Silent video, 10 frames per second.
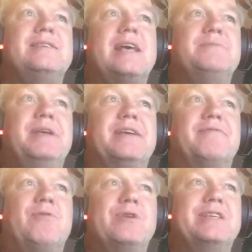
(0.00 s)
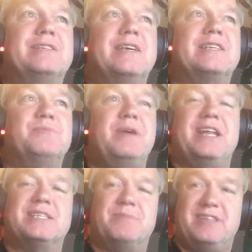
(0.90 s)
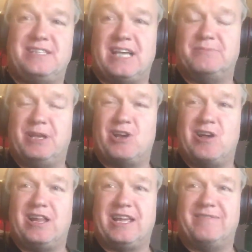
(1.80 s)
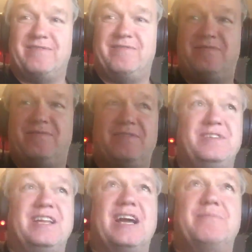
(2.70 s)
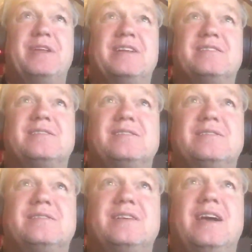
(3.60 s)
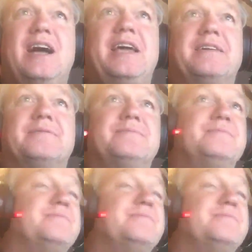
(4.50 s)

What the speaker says: This has me at 46 minutes, but this has me calling at 59 minutes. Hi,